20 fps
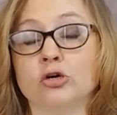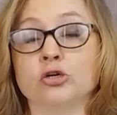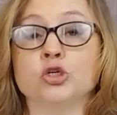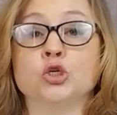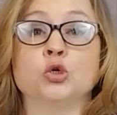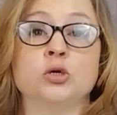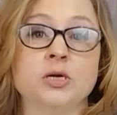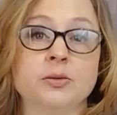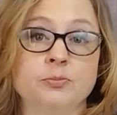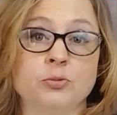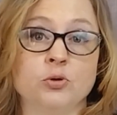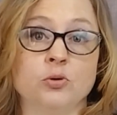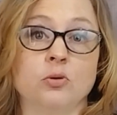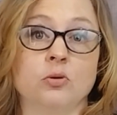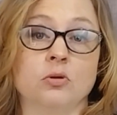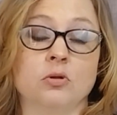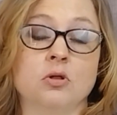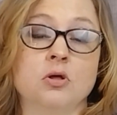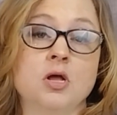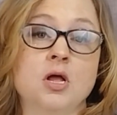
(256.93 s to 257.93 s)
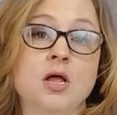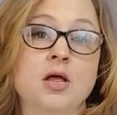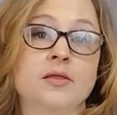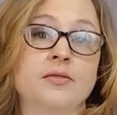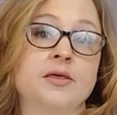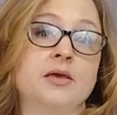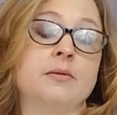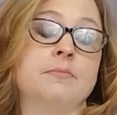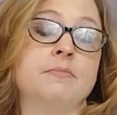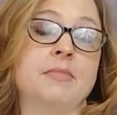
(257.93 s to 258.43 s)
or triple
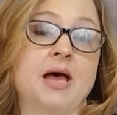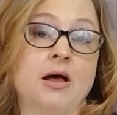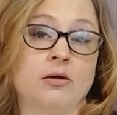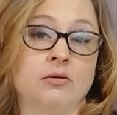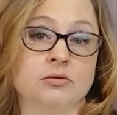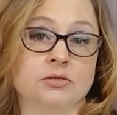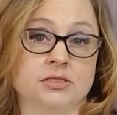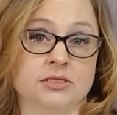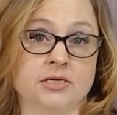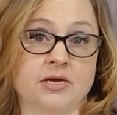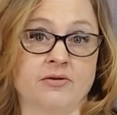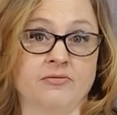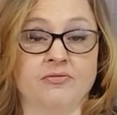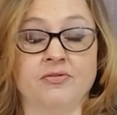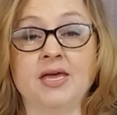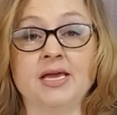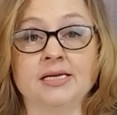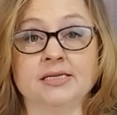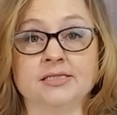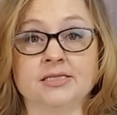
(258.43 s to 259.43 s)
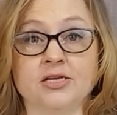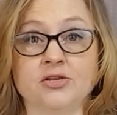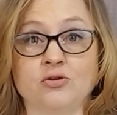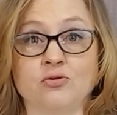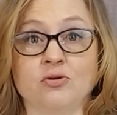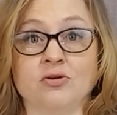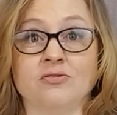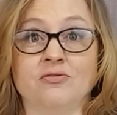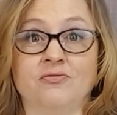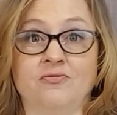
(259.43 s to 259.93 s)
the amount of things that you
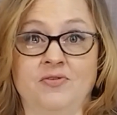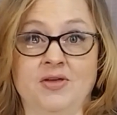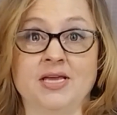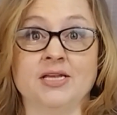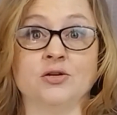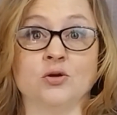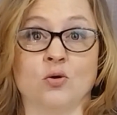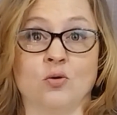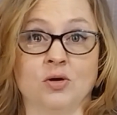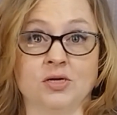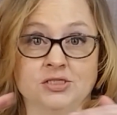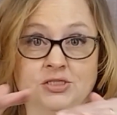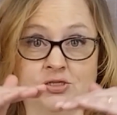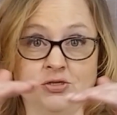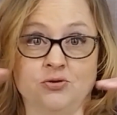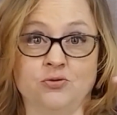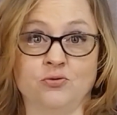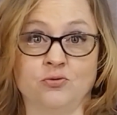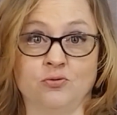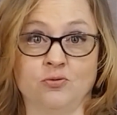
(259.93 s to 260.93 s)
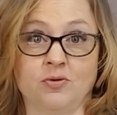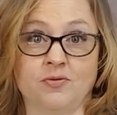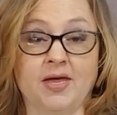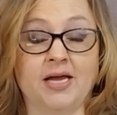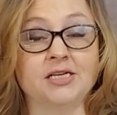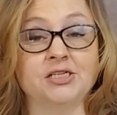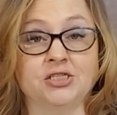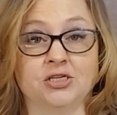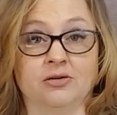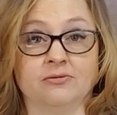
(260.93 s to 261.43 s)
can fit onto
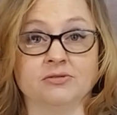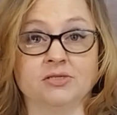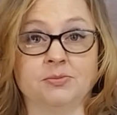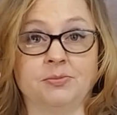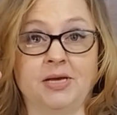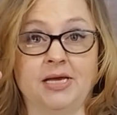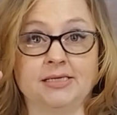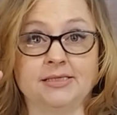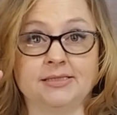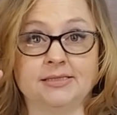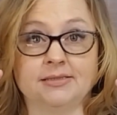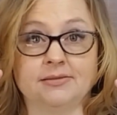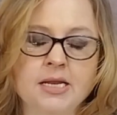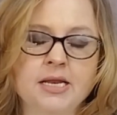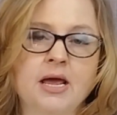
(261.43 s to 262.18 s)
that shelf space.